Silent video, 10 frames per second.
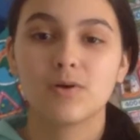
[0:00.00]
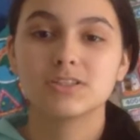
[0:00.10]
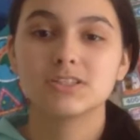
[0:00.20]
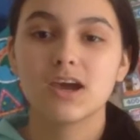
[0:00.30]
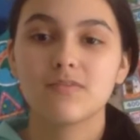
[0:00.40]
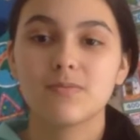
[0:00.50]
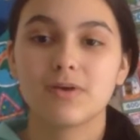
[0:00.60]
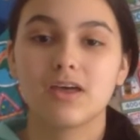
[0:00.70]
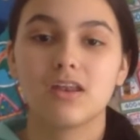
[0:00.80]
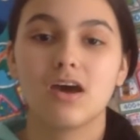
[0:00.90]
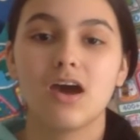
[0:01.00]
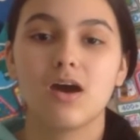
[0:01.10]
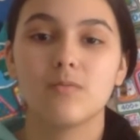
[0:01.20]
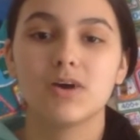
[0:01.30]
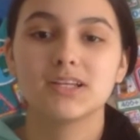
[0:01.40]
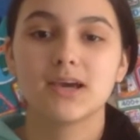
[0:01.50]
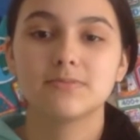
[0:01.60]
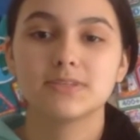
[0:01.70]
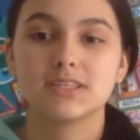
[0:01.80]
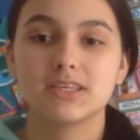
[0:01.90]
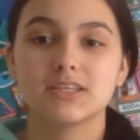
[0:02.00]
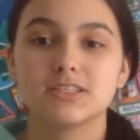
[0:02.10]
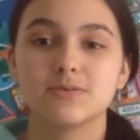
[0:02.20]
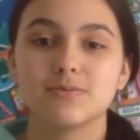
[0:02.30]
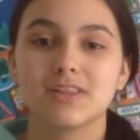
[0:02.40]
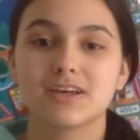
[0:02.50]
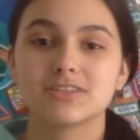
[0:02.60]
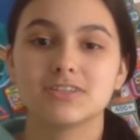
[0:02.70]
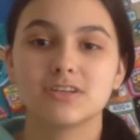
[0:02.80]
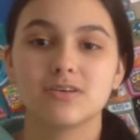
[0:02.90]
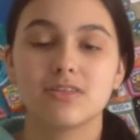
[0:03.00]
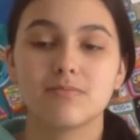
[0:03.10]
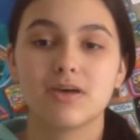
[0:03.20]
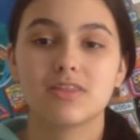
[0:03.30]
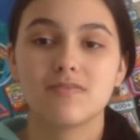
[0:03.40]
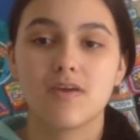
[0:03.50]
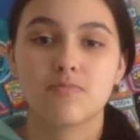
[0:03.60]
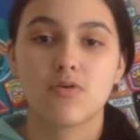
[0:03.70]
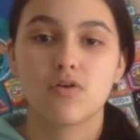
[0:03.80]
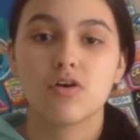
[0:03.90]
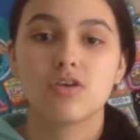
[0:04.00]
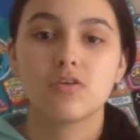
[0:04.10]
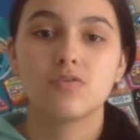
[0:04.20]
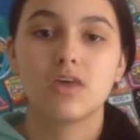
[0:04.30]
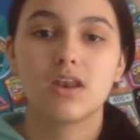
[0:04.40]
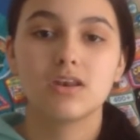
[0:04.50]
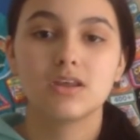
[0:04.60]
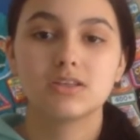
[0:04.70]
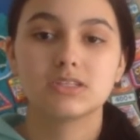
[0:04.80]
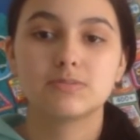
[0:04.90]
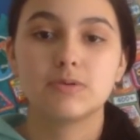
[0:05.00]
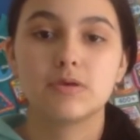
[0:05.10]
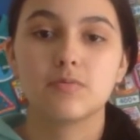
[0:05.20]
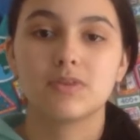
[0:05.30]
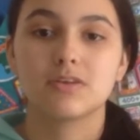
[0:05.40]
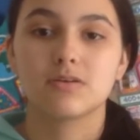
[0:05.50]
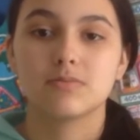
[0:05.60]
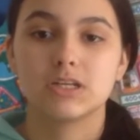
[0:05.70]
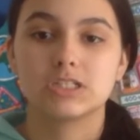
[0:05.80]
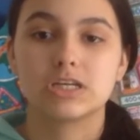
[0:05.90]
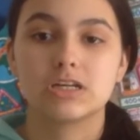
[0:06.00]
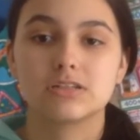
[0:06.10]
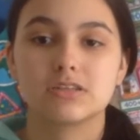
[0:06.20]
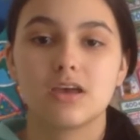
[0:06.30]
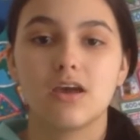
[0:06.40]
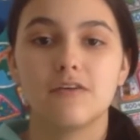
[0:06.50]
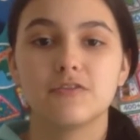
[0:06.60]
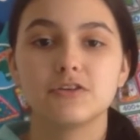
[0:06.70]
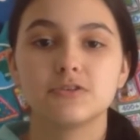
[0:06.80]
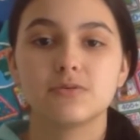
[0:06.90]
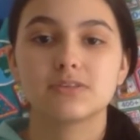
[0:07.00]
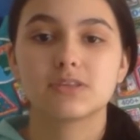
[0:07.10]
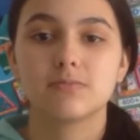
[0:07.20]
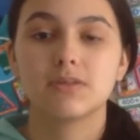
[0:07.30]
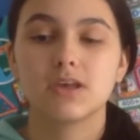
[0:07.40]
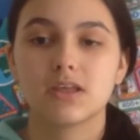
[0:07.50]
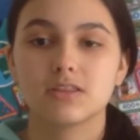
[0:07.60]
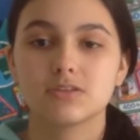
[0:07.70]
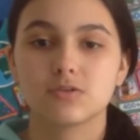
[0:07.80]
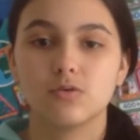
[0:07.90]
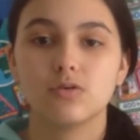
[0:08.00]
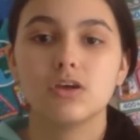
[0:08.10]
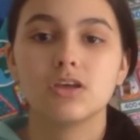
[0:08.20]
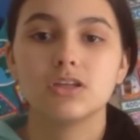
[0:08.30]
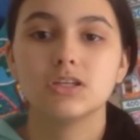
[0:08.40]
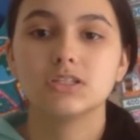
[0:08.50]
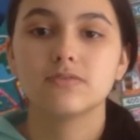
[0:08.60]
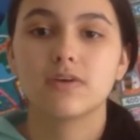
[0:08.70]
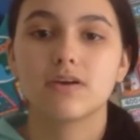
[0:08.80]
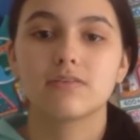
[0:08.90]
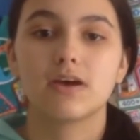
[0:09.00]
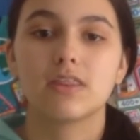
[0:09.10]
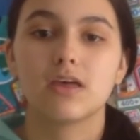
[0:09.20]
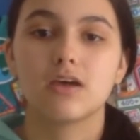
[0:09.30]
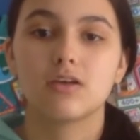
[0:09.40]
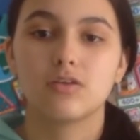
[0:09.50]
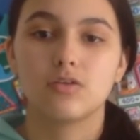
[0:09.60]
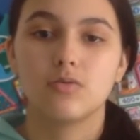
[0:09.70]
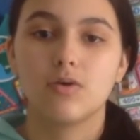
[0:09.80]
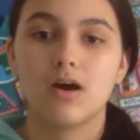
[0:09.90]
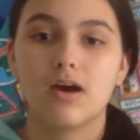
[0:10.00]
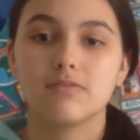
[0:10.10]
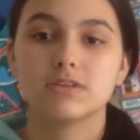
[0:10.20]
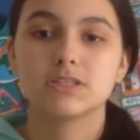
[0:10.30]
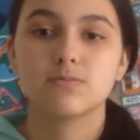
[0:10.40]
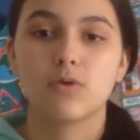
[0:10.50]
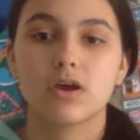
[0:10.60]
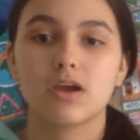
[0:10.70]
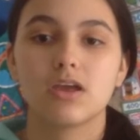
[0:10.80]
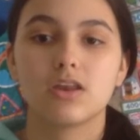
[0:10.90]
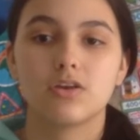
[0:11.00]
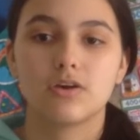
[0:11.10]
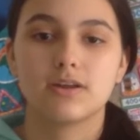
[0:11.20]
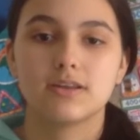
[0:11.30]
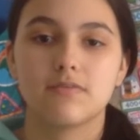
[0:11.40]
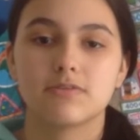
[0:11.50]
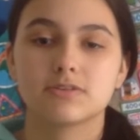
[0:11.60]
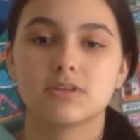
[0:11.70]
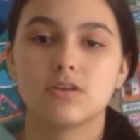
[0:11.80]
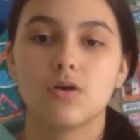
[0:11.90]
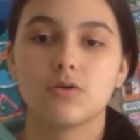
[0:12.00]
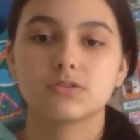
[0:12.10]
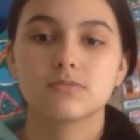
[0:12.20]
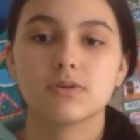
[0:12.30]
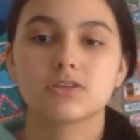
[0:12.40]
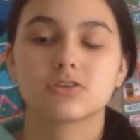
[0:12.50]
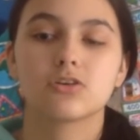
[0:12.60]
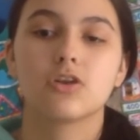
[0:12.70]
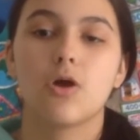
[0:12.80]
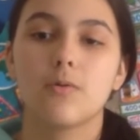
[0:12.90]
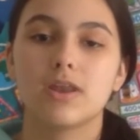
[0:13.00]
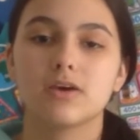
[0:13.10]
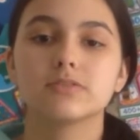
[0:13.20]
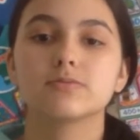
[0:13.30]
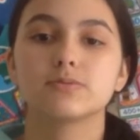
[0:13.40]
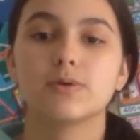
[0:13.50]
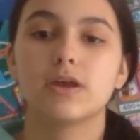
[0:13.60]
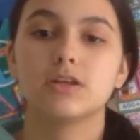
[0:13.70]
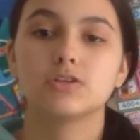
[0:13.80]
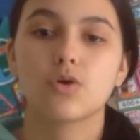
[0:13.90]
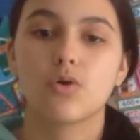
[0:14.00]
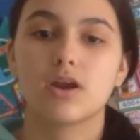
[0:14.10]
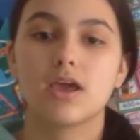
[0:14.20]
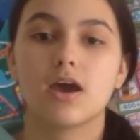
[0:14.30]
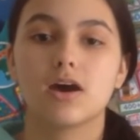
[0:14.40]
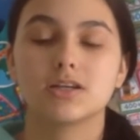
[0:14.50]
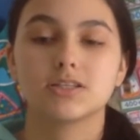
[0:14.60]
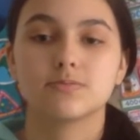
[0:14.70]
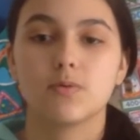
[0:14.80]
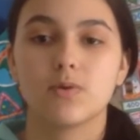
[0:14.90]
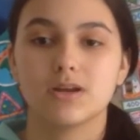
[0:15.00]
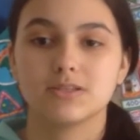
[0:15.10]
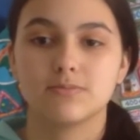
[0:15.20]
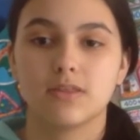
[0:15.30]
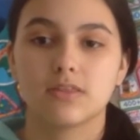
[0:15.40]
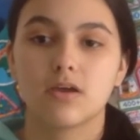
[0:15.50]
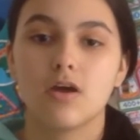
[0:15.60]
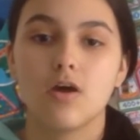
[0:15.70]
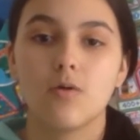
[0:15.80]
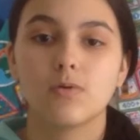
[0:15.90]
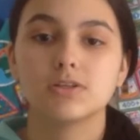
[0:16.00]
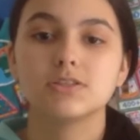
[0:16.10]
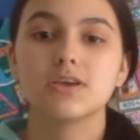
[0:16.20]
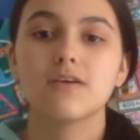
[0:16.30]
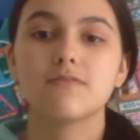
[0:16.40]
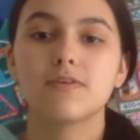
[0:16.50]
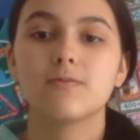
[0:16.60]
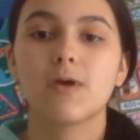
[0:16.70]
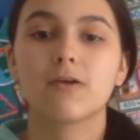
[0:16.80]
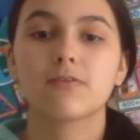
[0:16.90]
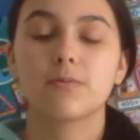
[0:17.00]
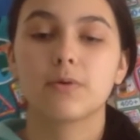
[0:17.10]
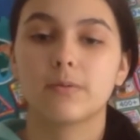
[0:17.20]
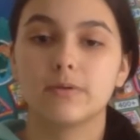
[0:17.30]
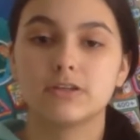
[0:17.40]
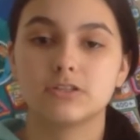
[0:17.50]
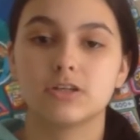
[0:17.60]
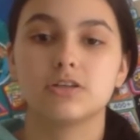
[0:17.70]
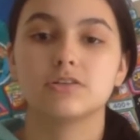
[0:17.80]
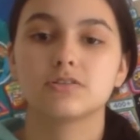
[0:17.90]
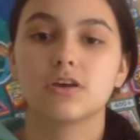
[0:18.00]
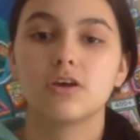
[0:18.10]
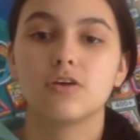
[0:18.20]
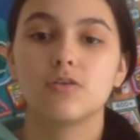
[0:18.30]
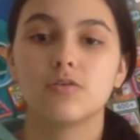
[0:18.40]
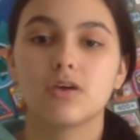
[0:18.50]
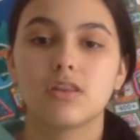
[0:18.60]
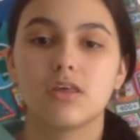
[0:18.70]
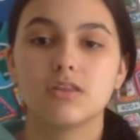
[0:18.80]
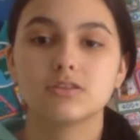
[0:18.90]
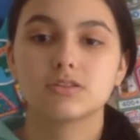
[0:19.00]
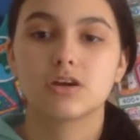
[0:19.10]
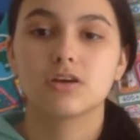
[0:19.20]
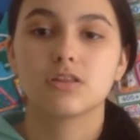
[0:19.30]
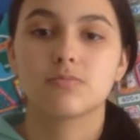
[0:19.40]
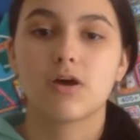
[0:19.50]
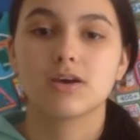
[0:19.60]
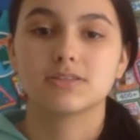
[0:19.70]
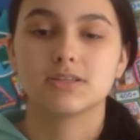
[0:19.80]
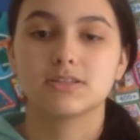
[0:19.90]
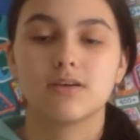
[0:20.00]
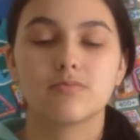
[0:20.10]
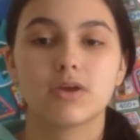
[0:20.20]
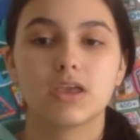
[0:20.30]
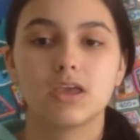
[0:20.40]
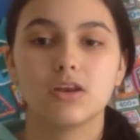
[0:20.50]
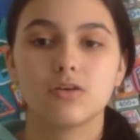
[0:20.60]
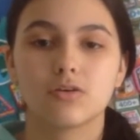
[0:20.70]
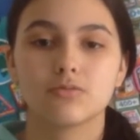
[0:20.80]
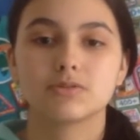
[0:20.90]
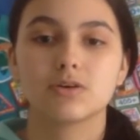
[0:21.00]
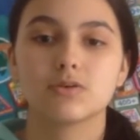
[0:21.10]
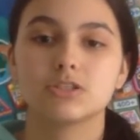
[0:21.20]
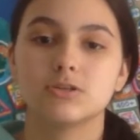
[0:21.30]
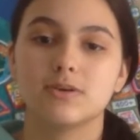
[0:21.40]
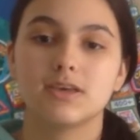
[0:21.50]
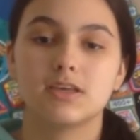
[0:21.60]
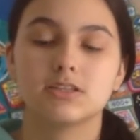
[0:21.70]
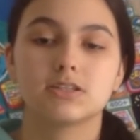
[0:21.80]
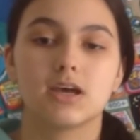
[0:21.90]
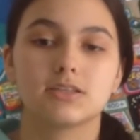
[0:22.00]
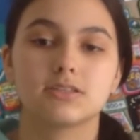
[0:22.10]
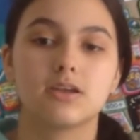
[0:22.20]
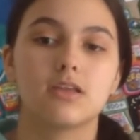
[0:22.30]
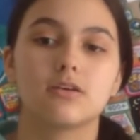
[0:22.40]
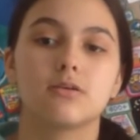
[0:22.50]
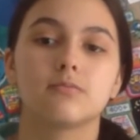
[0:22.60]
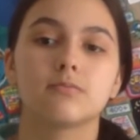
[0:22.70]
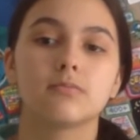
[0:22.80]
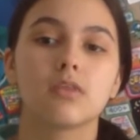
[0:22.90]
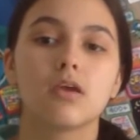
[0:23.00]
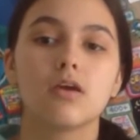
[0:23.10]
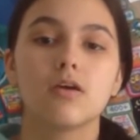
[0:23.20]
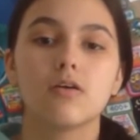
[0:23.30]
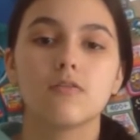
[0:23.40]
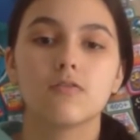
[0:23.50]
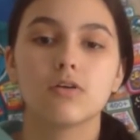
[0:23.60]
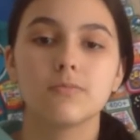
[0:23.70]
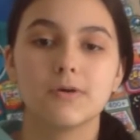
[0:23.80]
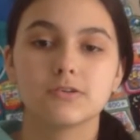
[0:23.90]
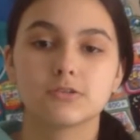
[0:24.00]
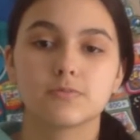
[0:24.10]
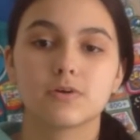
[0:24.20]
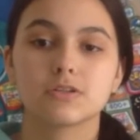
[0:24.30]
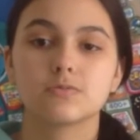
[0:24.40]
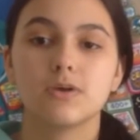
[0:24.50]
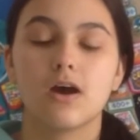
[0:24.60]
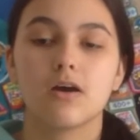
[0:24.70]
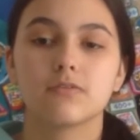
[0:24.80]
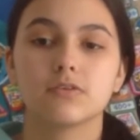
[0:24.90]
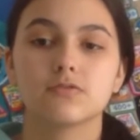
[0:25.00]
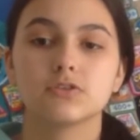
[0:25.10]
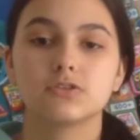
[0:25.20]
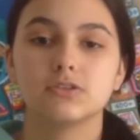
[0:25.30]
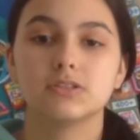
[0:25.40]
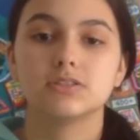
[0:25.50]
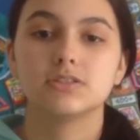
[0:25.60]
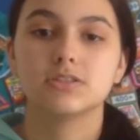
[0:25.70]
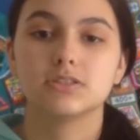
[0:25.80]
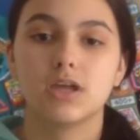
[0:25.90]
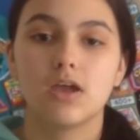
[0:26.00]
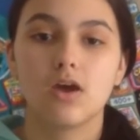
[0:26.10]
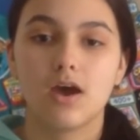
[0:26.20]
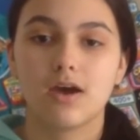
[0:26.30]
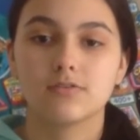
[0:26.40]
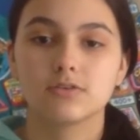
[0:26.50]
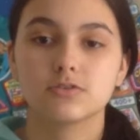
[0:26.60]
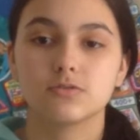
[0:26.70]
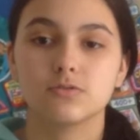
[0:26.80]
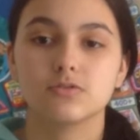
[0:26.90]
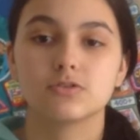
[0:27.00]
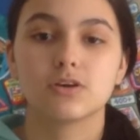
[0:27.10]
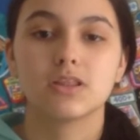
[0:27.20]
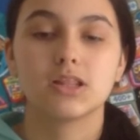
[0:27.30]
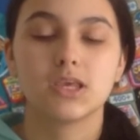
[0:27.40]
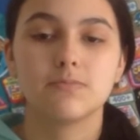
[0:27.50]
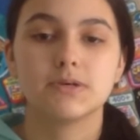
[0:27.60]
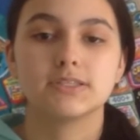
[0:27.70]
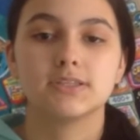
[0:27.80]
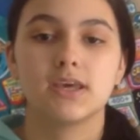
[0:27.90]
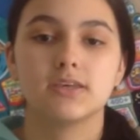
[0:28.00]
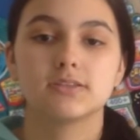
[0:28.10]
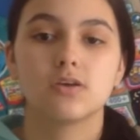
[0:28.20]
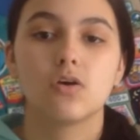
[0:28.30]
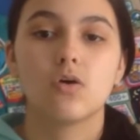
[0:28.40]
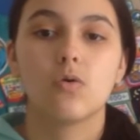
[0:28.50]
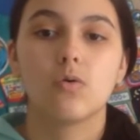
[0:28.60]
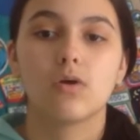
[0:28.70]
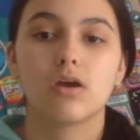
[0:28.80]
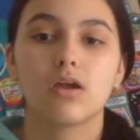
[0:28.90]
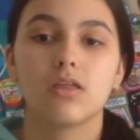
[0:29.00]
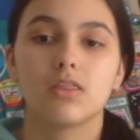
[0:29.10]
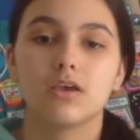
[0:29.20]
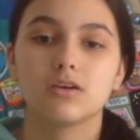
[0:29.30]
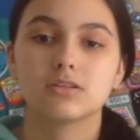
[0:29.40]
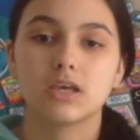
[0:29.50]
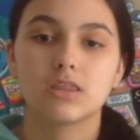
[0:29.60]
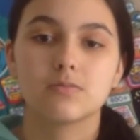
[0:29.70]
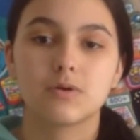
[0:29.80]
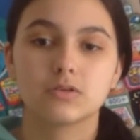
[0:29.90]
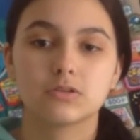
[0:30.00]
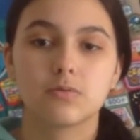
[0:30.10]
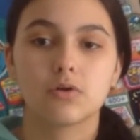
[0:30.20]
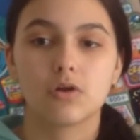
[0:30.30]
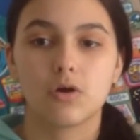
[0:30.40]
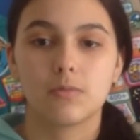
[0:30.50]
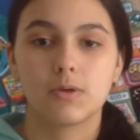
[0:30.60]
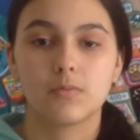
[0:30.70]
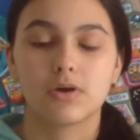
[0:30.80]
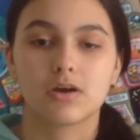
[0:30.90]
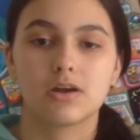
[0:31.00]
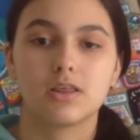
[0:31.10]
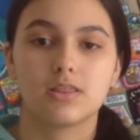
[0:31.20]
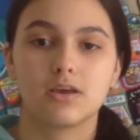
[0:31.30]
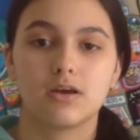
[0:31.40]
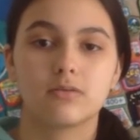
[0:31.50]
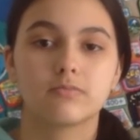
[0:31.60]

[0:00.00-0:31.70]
Once you have a plan on what types of things you would like to do in the month of April, you then need to speak with your administrators. If you're doing something at the school, you need to verify that you will have the support in your endeavors, and also make sure no one else is planning to coordinate Autism Awareness Month. Once you get feedback from your administrators, you can then start the process of breaking into groups or doing each task together. For the poster boards, we offered for students to stay after school during late bus days, or they could take the poster board home and work on it there.